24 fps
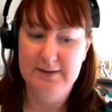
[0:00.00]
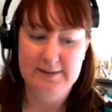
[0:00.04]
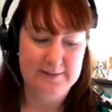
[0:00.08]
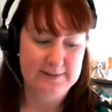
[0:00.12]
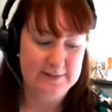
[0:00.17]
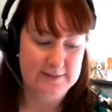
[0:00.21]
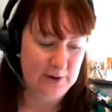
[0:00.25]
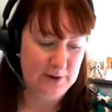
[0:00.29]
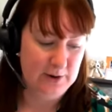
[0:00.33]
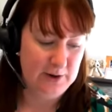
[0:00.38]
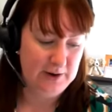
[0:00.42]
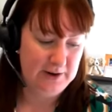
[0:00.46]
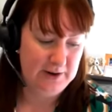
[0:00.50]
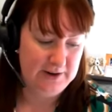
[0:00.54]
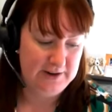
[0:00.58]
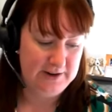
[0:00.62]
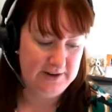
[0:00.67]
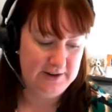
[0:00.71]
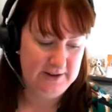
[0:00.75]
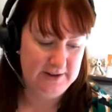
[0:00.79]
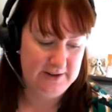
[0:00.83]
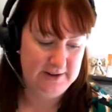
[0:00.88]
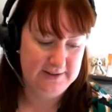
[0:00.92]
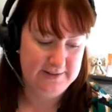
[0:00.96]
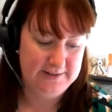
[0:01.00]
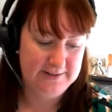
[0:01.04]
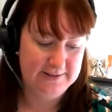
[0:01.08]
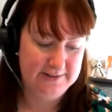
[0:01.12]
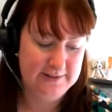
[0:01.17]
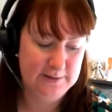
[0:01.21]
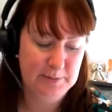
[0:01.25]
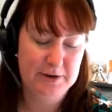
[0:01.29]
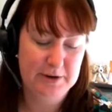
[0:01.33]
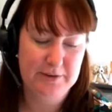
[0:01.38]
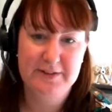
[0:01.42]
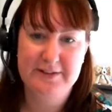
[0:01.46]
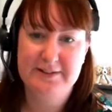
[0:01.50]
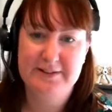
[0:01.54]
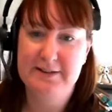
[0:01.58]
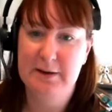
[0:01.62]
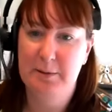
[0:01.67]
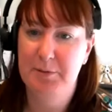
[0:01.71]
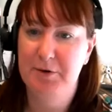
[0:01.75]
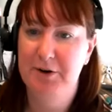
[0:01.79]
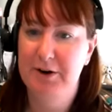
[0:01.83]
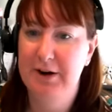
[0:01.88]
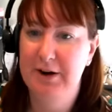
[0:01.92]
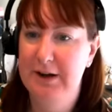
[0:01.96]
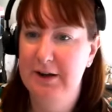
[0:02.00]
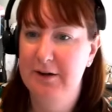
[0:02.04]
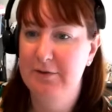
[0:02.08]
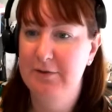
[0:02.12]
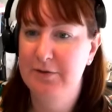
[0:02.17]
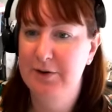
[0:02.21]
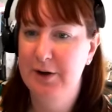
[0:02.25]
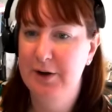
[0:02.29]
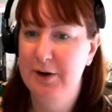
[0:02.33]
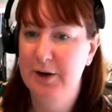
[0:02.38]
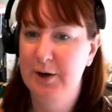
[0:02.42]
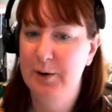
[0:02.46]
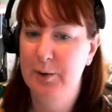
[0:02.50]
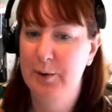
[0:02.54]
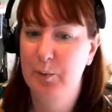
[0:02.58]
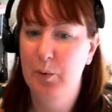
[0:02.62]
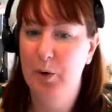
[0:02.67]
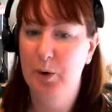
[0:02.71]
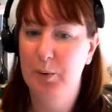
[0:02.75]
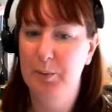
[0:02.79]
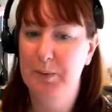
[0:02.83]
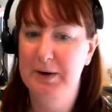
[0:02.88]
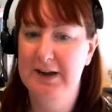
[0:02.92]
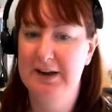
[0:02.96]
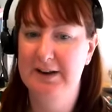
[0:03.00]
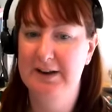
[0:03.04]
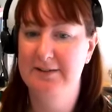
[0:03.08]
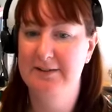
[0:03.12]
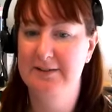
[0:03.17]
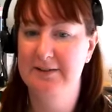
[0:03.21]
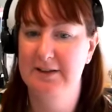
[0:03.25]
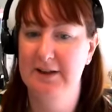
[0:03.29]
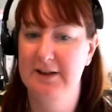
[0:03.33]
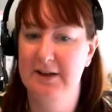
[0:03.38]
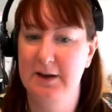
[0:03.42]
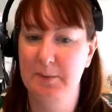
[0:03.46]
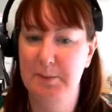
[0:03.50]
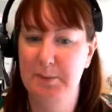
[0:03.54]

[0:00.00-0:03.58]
So just a bit of a summary of what we need to